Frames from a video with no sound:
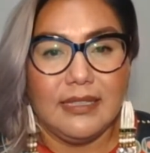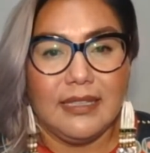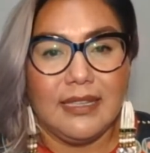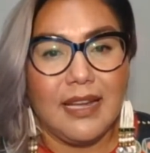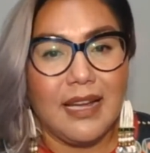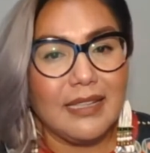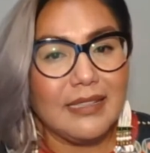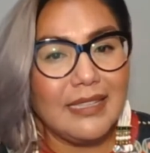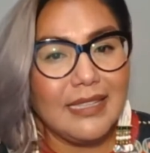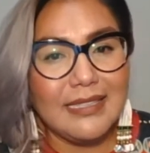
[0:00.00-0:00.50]

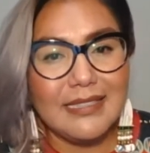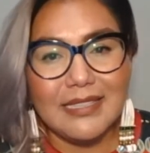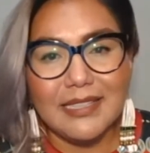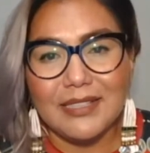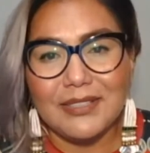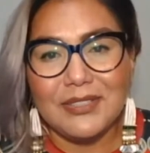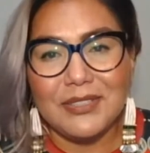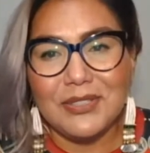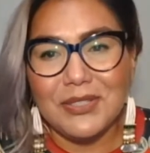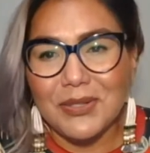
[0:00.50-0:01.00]
not this
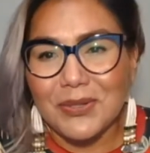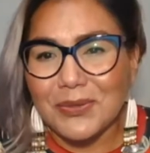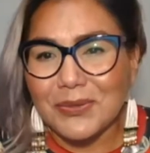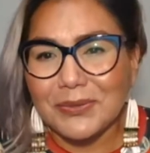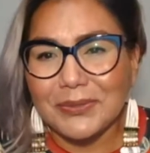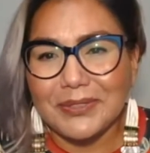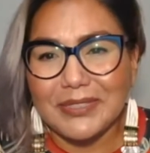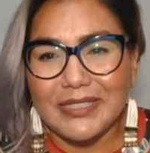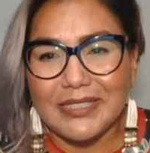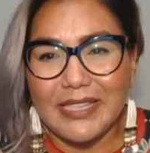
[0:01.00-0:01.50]

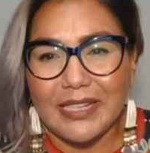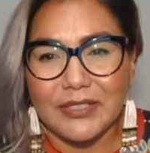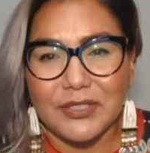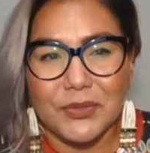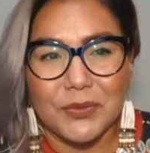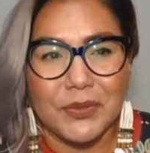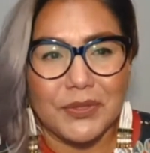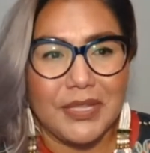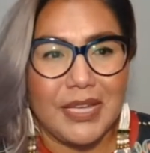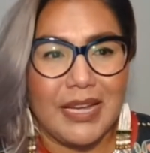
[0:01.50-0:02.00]
adult
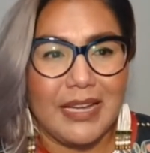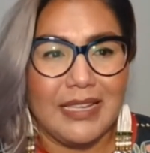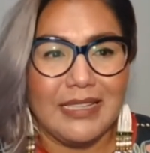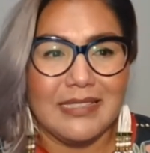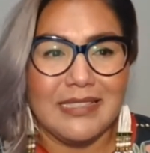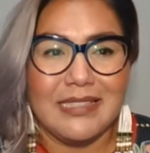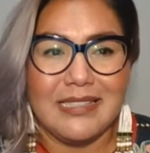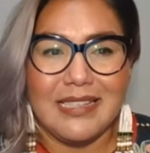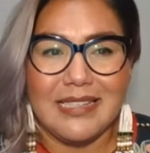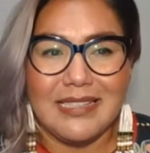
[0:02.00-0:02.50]

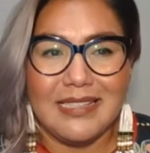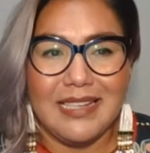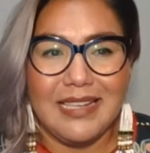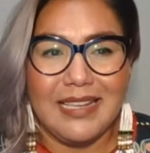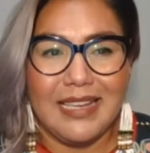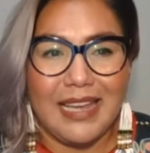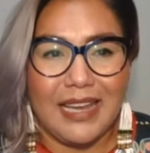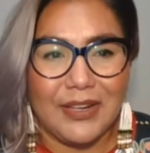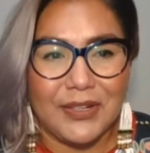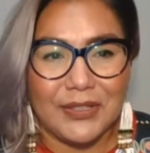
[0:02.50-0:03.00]
sexualized
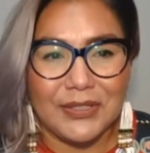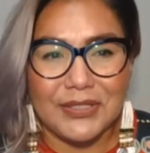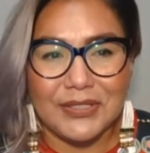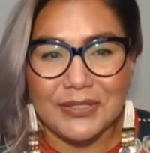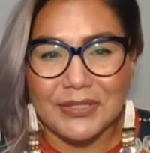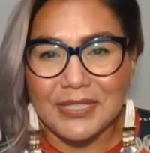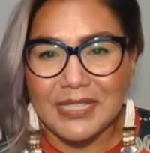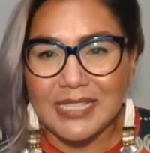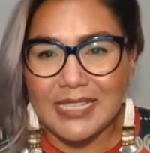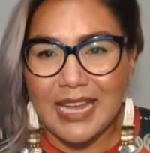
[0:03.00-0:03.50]
Disney
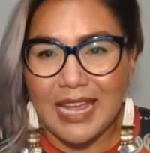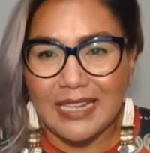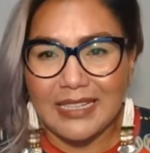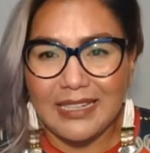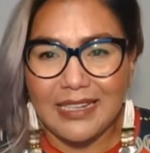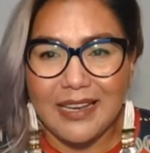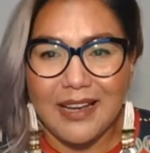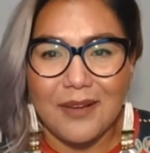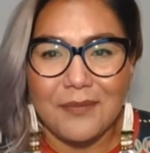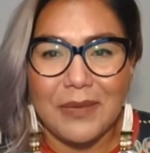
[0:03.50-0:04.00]
character
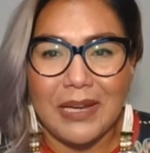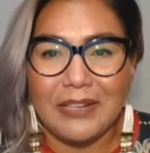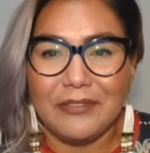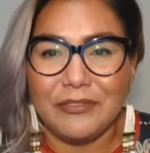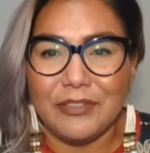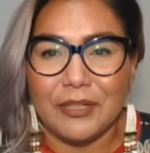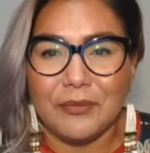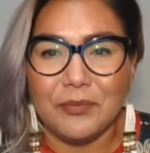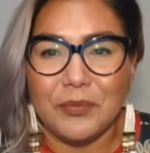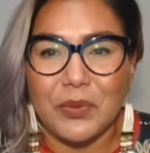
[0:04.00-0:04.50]
standing on my
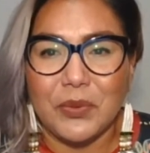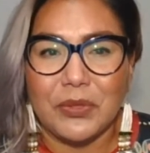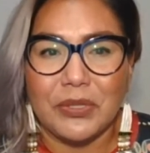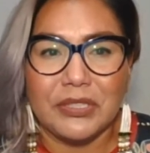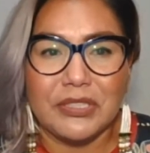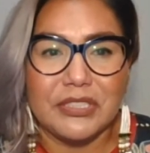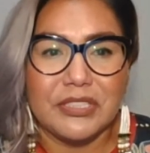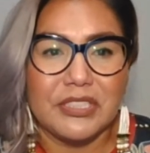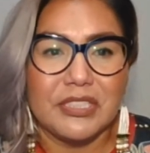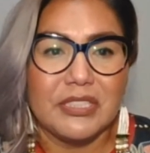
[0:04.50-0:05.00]
front
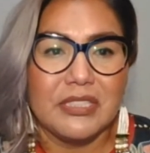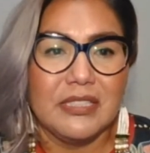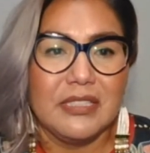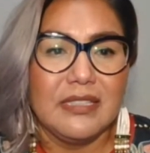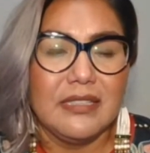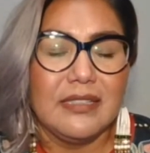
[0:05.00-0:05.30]
porch.